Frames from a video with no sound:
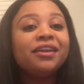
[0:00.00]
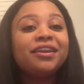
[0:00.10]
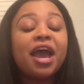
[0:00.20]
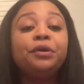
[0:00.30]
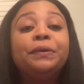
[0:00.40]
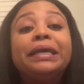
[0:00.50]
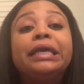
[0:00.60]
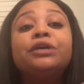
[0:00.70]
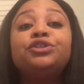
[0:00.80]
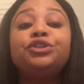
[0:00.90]
Now you can
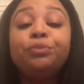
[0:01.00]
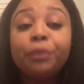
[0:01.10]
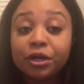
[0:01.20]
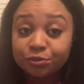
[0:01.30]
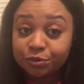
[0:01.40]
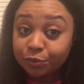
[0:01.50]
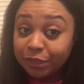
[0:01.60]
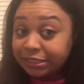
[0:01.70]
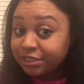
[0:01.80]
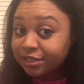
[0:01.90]
kill 2 birds with
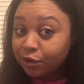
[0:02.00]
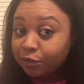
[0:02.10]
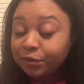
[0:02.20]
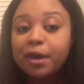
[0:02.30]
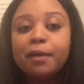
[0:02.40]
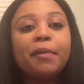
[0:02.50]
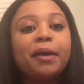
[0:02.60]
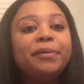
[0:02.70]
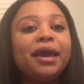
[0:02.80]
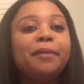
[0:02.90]
1 stone
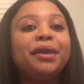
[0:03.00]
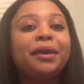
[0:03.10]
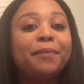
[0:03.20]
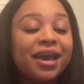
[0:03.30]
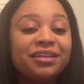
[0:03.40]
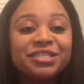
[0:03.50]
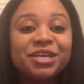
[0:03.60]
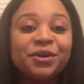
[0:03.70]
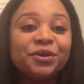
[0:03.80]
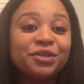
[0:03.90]
by becoming a pet
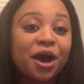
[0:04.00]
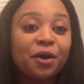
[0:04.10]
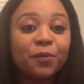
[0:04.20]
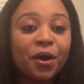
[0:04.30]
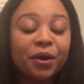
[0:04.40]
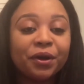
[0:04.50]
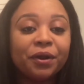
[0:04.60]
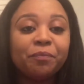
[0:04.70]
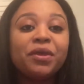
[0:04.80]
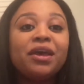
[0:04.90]
sitter or dog
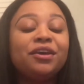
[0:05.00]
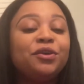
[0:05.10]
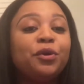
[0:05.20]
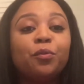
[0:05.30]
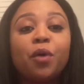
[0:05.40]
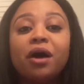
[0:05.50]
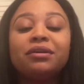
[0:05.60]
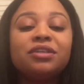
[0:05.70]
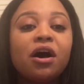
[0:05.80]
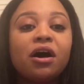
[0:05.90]
walker. You can
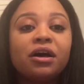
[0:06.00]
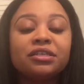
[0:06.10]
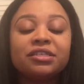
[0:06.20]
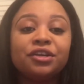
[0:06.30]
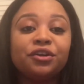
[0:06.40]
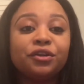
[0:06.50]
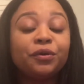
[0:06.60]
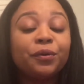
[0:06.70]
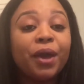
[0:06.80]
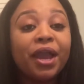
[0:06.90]
walk dogs in your
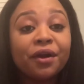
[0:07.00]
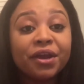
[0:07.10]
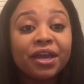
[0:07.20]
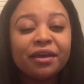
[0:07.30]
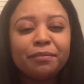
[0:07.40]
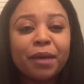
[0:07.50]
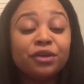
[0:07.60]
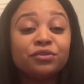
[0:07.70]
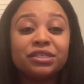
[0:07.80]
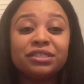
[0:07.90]
local area by
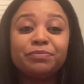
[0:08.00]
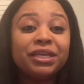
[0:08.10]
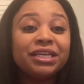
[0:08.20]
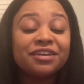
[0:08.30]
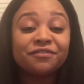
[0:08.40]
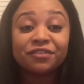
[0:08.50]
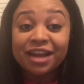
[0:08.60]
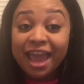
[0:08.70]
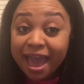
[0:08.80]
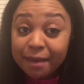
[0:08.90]
using many
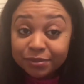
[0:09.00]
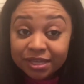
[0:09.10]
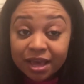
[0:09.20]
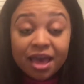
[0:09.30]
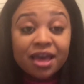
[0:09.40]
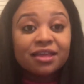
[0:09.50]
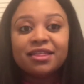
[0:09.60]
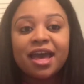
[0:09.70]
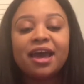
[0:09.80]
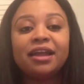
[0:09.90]
different apps
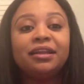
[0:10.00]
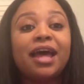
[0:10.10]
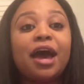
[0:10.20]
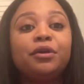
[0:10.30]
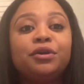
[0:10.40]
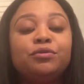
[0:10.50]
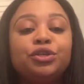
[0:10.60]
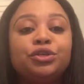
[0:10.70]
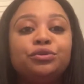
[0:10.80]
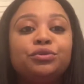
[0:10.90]
that allow you
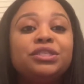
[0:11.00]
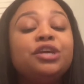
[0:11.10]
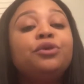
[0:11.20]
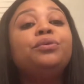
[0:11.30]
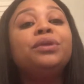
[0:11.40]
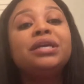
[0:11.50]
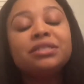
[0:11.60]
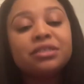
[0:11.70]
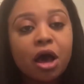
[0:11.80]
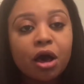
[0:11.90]
to see who
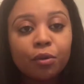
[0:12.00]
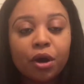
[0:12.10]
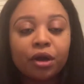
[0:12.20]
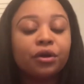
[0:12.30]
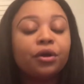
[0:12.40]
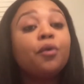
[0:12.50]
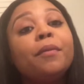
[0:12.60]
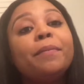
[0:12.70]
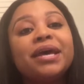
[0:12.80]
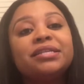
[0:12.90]
needs a dog walker
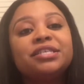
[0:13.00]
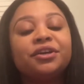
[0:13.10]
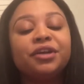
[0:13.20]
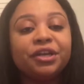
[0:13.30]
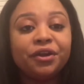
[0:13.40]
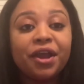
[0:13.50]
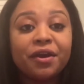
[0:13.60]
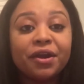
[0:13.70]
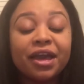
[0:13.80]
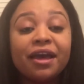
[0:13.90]
a pet sitter in your
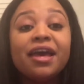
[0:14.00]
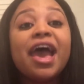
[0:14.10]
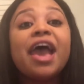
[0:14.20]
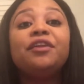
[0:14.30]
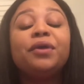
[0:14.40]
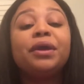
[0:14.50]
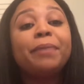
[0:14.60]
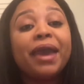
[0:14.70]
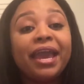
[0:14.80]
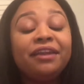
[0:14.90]
area, and you
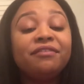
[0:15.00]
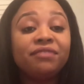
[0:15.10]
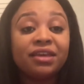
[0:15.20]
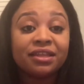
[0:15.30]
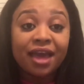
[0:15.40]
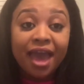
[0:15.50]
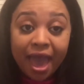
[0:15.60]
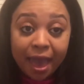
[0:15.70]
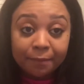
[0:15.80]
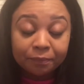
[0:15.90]
get paid via the
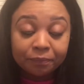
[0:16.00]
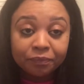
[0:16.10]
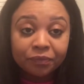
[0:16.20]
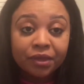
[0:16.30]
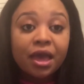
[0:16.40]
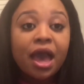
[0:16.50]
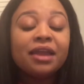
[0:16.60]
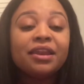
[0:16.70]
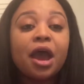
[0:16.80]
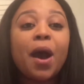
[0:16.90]
app.
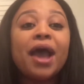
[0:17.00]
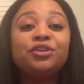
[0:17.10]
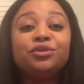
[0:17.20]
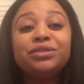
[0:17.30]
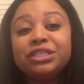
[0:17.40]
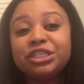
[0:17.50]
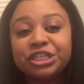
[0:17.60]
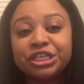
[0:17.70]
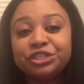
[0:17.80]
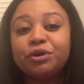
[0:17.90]
Now, I do
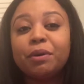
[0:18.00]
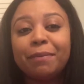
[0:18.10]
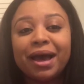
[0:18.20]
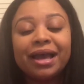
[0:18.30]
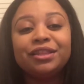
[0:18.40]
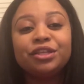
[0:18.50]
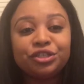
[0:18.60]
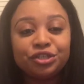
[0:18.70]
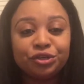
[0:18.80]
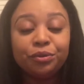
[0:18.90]
suggest you combine the
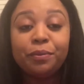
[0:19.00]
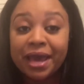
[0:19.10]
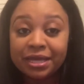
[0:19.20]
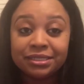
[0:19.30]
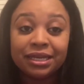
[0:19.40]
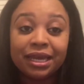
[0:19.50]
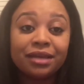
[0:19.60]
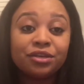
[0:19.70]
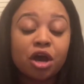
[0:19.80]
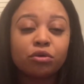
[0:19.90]
two, pet sitting
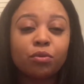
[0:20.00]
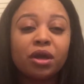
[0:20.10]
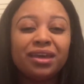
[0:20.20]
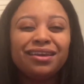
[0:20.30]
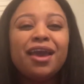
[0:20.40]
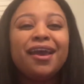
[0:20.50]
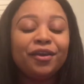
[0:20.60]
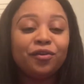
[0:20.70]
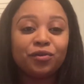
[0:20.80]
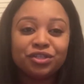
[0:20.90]
and dog walking,
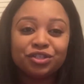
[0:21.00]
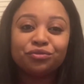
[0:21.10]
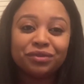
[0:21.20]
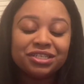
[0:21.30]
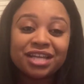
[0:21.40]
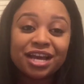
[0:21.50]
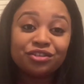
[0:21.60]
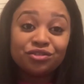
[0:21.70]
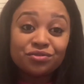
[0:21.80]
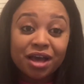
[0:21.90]
in order to reach
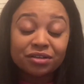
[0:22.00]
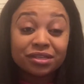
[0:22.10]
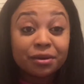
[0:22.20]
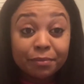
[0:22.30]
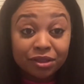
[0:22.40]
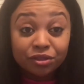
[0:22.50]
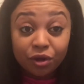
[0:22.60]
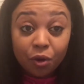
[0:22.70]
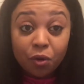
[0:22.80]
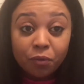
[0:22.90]
that $2,000 a month
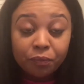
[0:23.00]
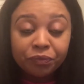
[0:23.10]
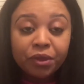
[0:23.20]
goal.